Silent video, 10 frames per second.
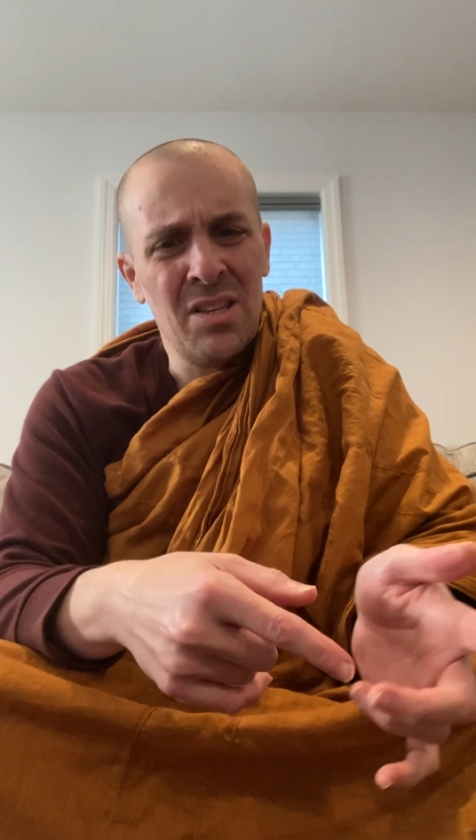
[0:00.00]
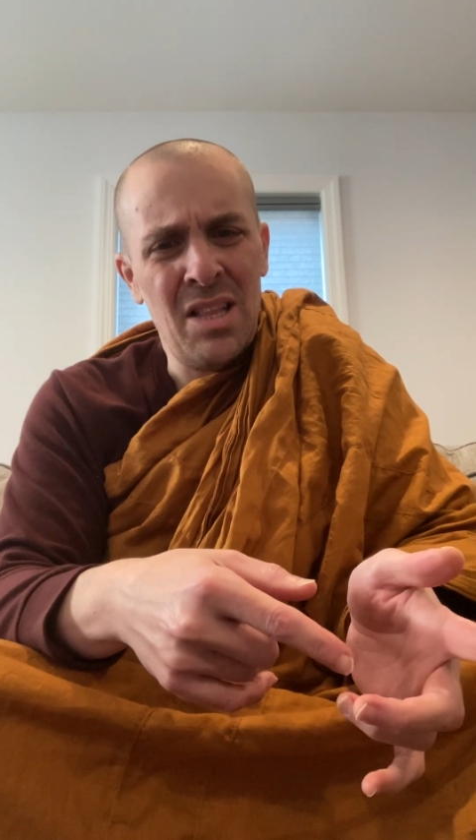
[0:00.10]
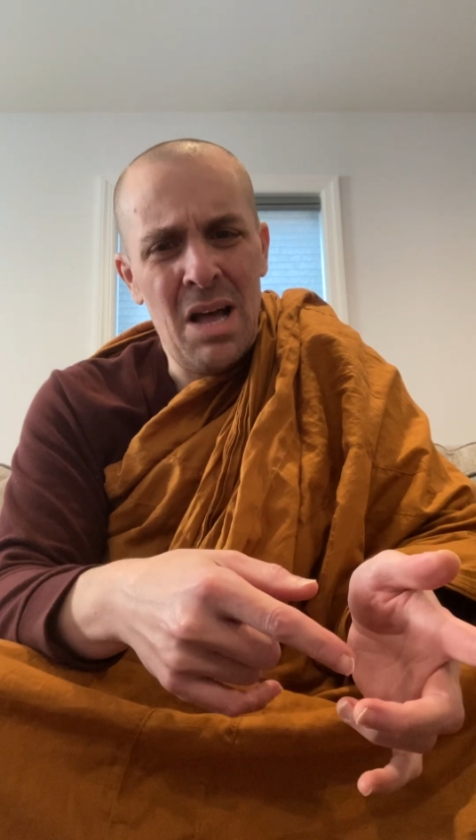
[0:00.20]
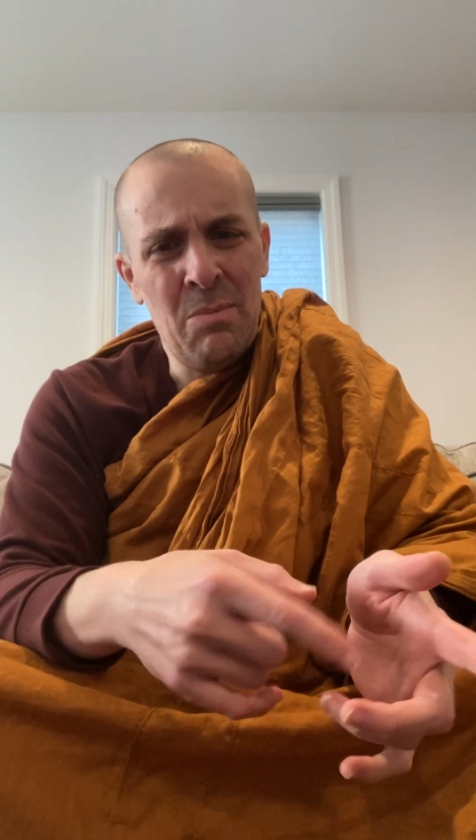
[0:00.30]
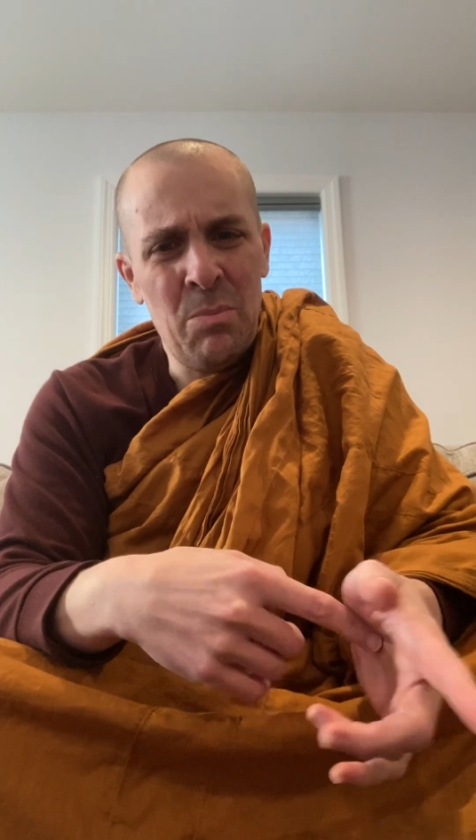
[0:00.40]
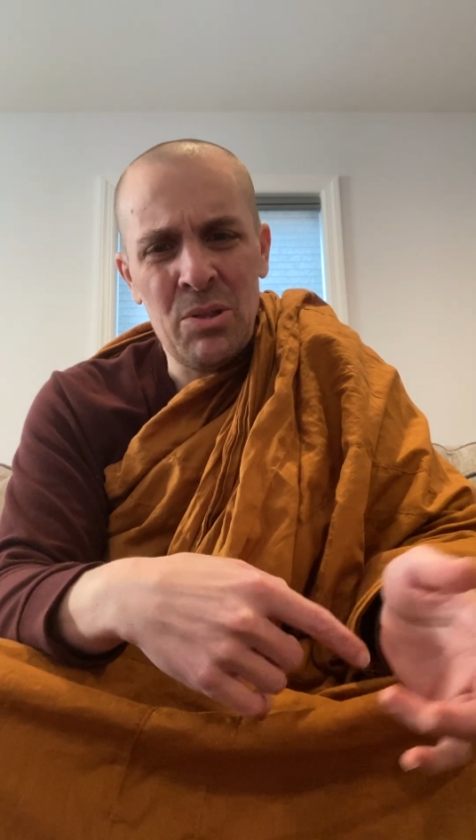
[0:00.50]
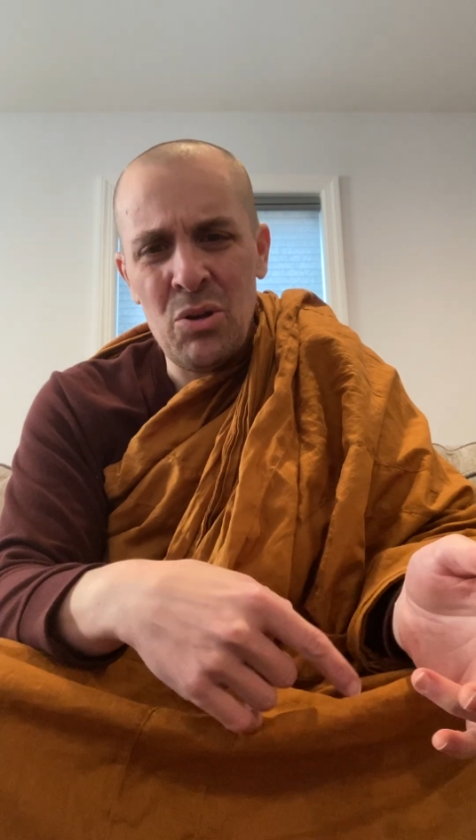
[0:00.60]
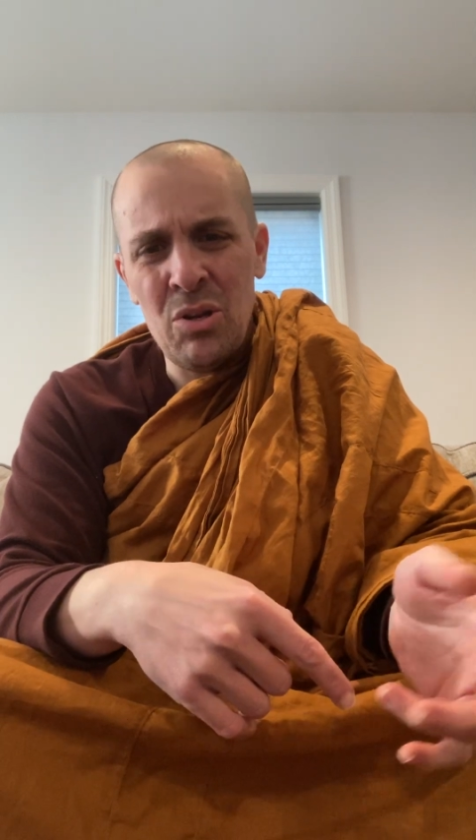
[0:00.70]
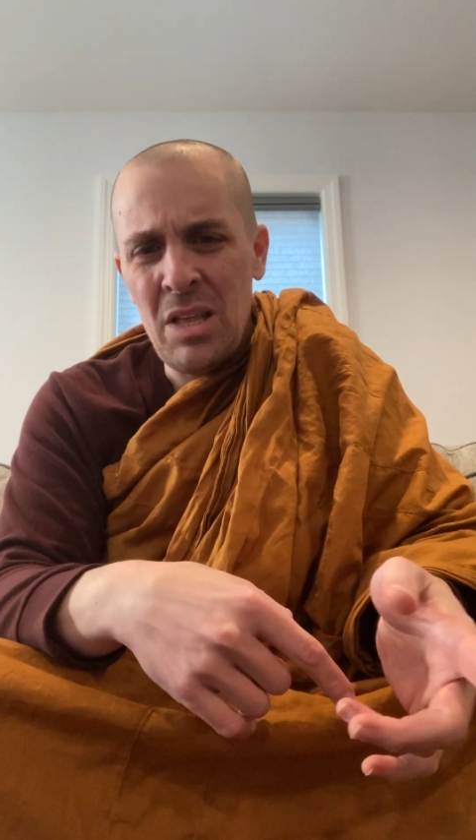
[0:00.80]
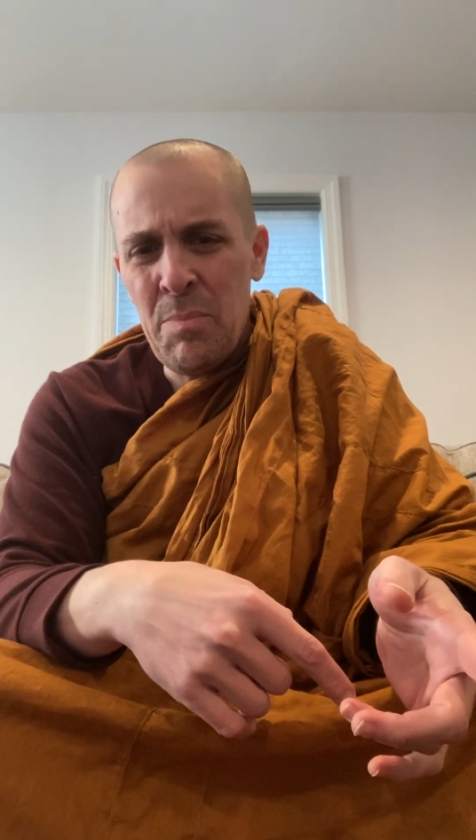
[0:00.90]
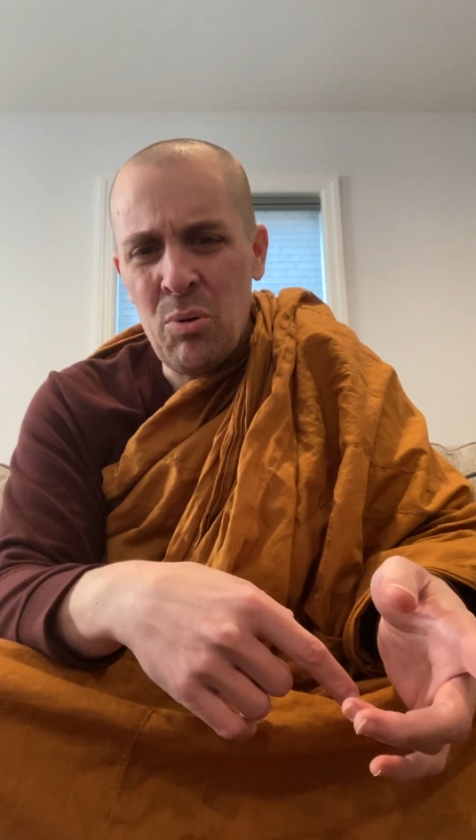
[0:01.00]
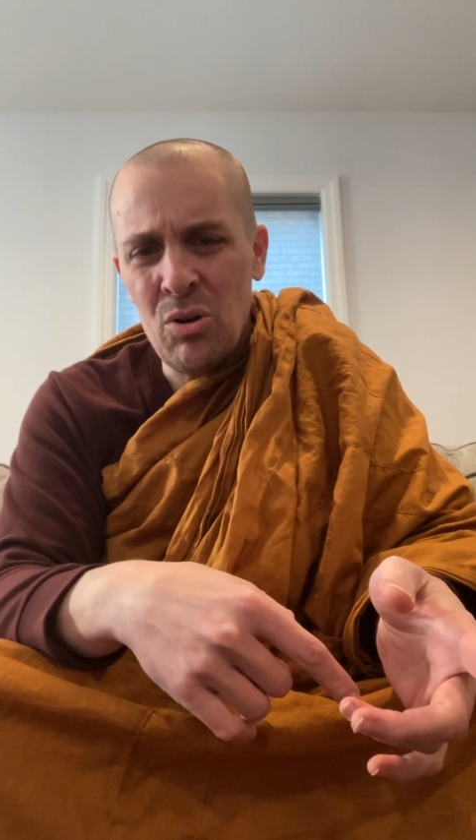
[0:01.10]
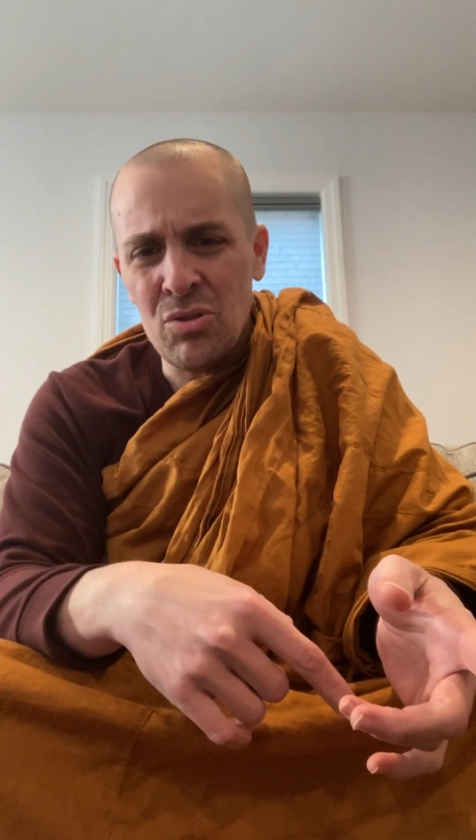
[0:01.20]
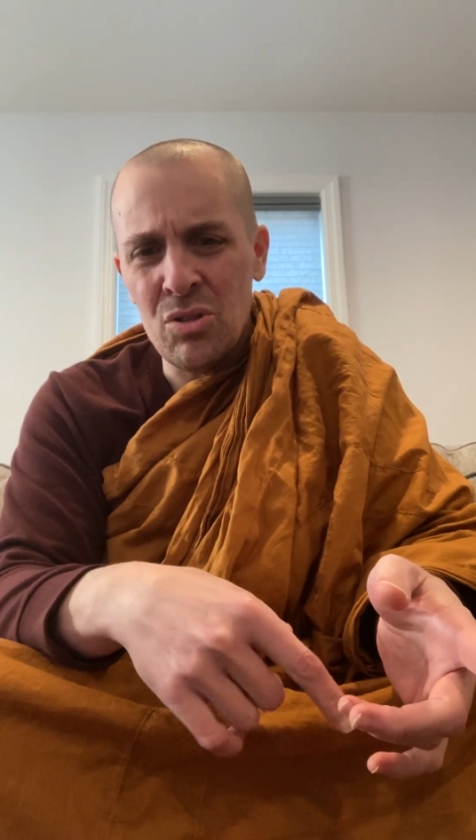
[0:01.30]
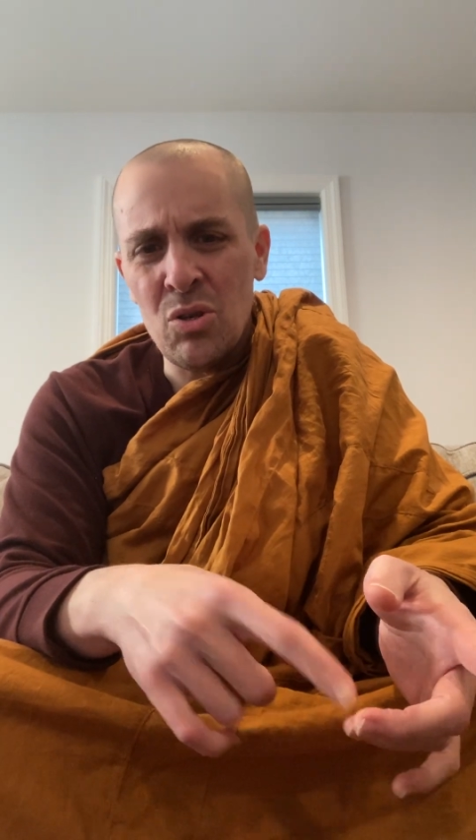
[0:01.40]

a lama, but they're a lay person.